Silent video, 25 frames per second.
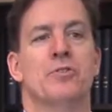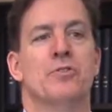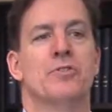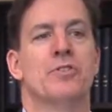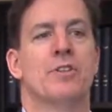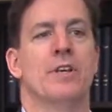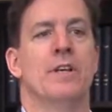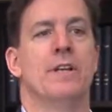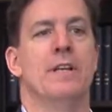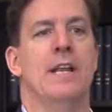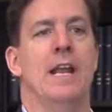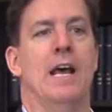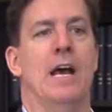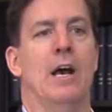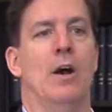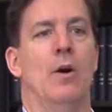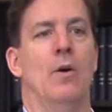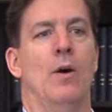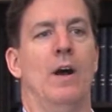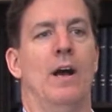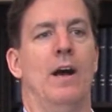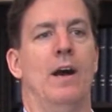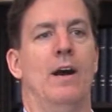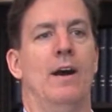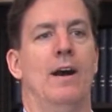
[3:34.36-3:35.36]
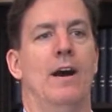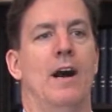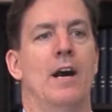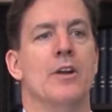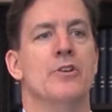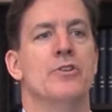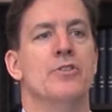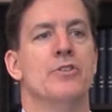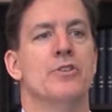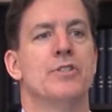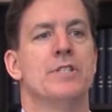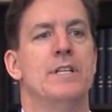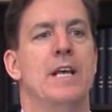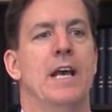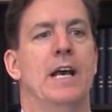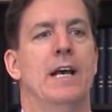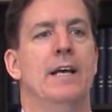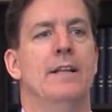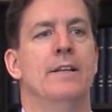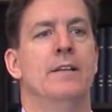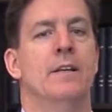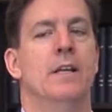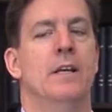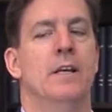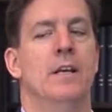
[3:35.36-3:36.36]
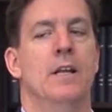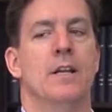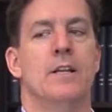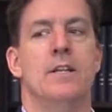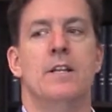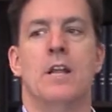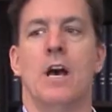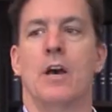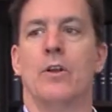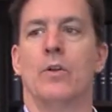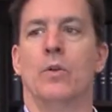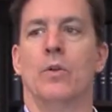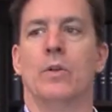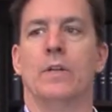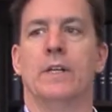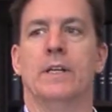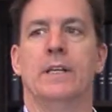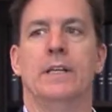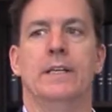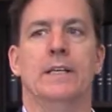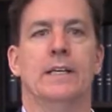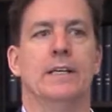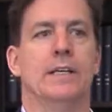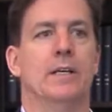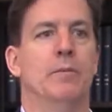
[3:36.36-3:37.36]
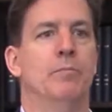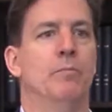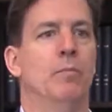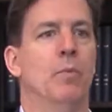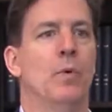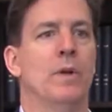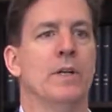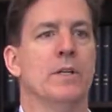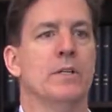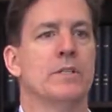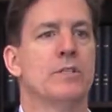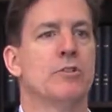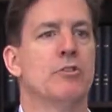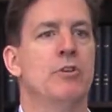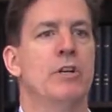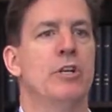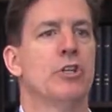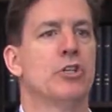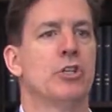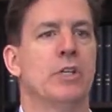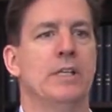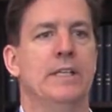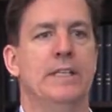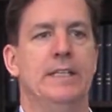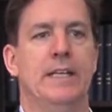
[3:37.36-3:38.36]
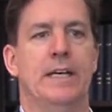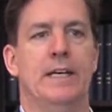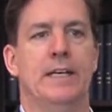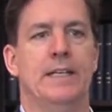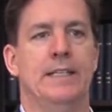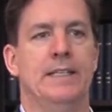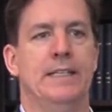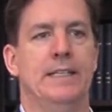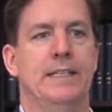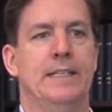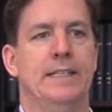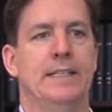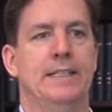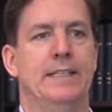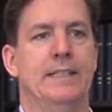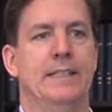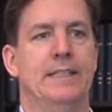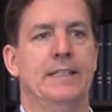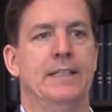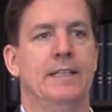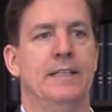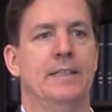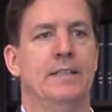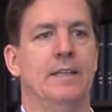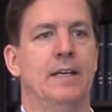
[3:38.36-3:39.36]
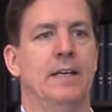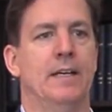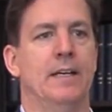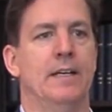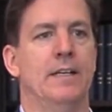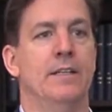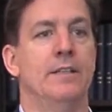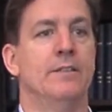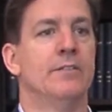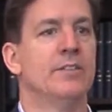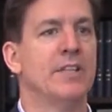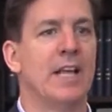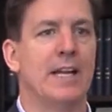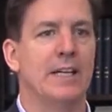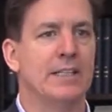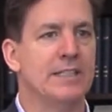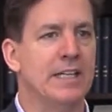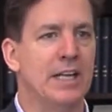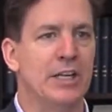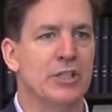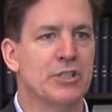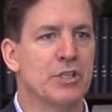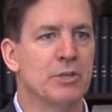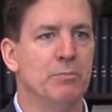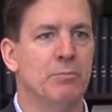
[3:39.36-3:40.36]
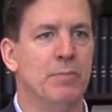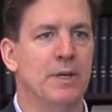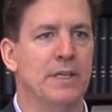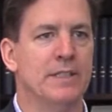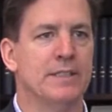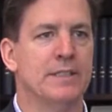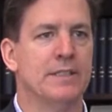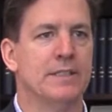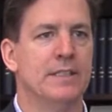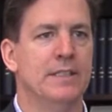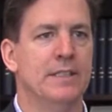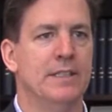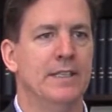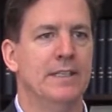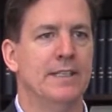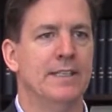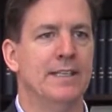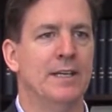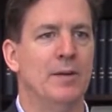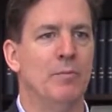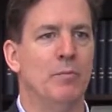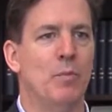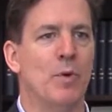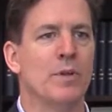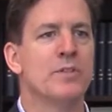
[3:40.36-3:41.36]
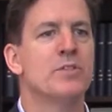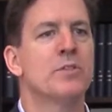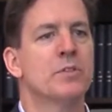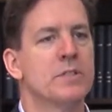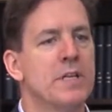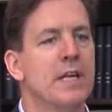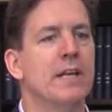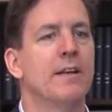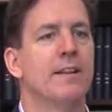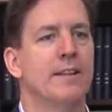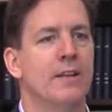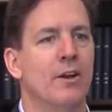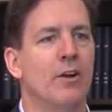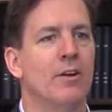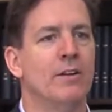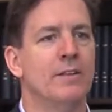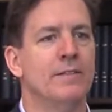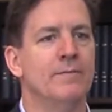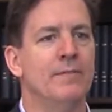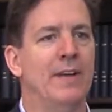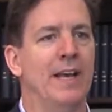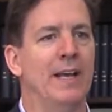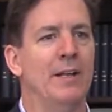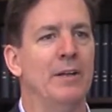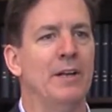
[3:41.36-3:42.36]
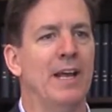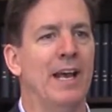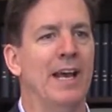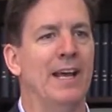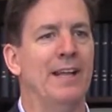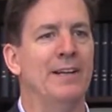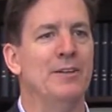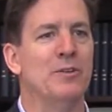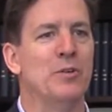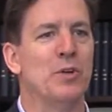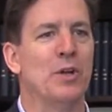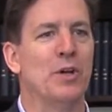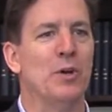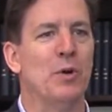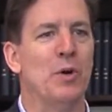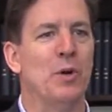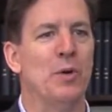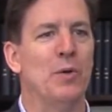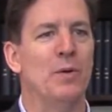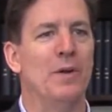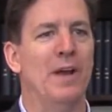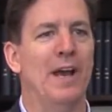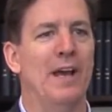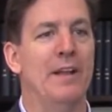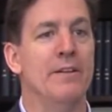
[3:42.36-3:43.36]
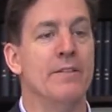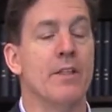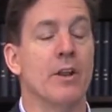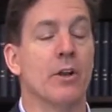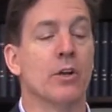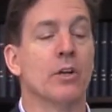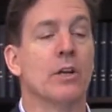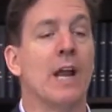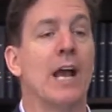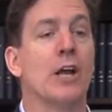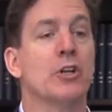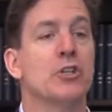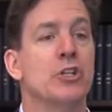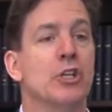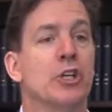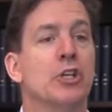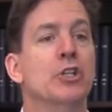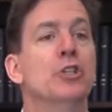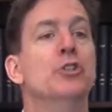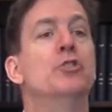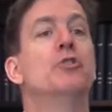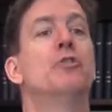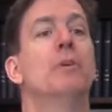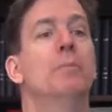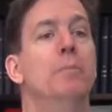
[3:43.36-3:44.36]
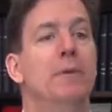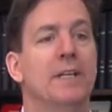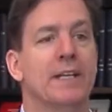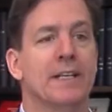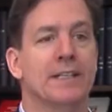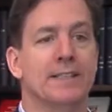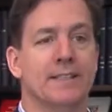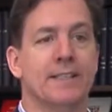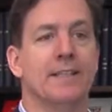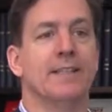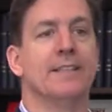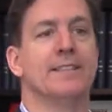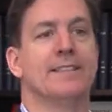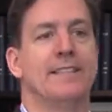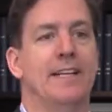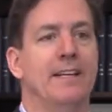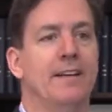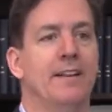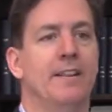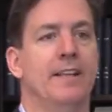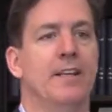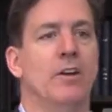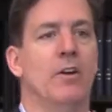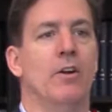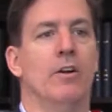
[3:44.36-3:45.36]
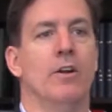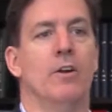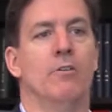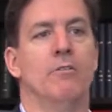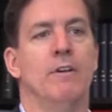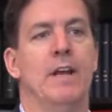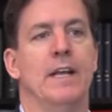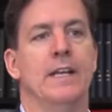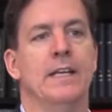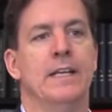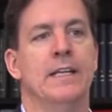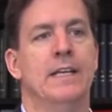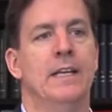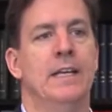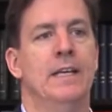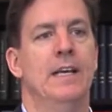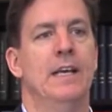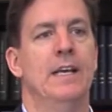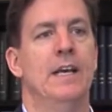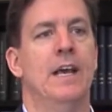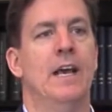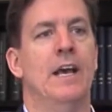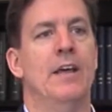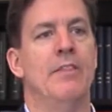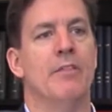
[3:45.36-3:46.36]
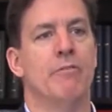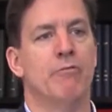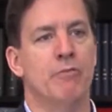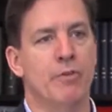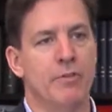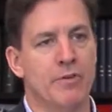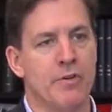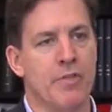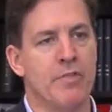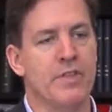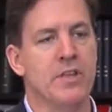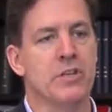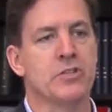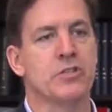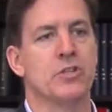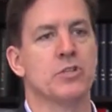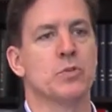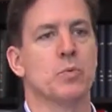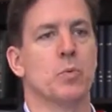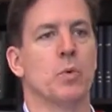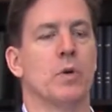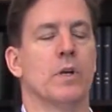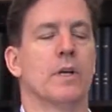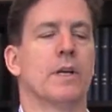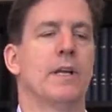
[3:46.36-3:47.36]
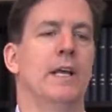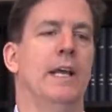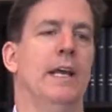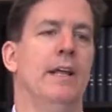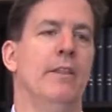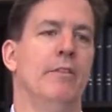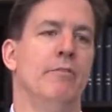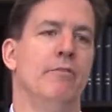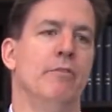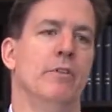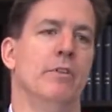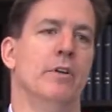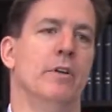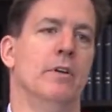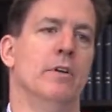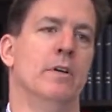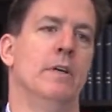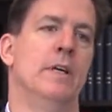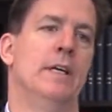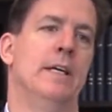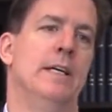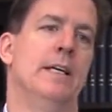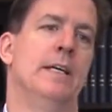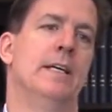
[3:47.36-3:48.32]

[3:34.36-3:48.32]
that now understand not only what is traditionally done in sanitation, but what's state of the art and that are actually contributing to the state of the art already, and through their thesis work and through their